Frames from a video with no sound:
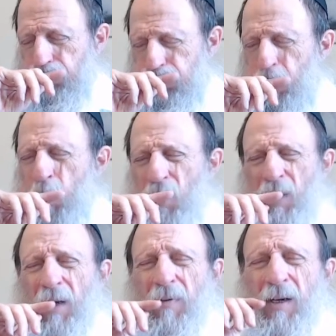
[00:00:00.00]
was
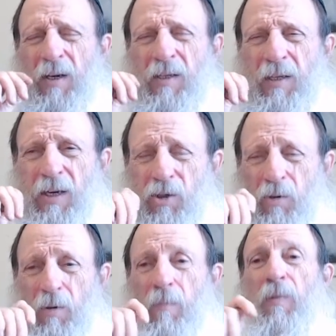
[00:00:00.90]
given in the
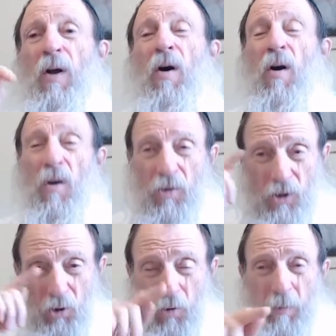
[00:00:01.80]
desert
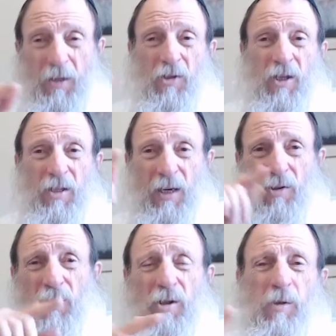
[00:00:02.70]
also because the
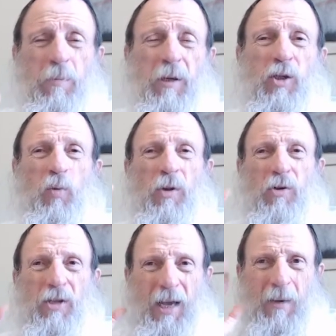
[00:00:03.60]
desert is a place where
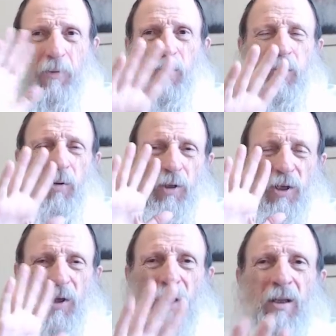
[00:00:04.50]
there's absolutely
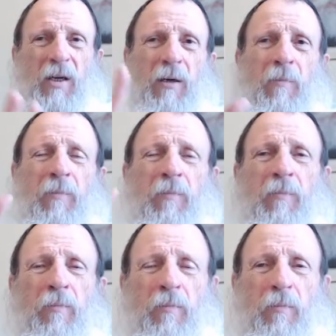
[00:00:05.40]
nothing
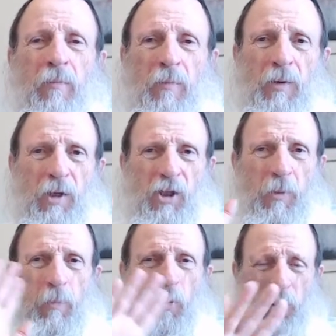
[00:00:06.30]
to
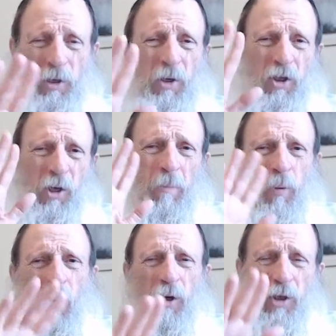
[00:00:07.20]

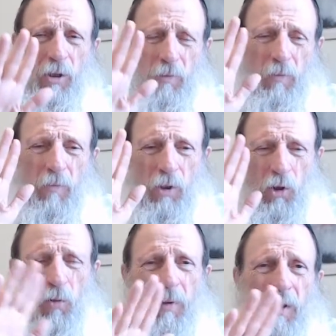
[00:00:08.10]
support
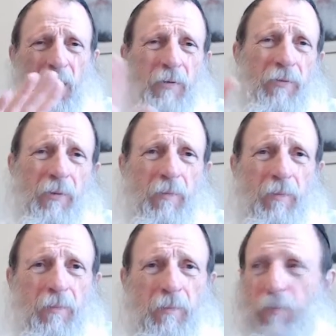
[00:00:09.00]
human life.
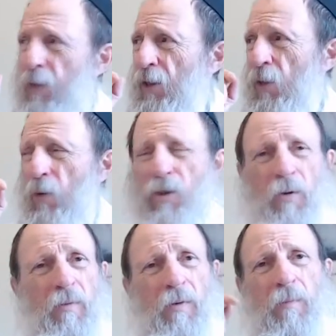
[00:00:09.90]
Nothing whatsoever.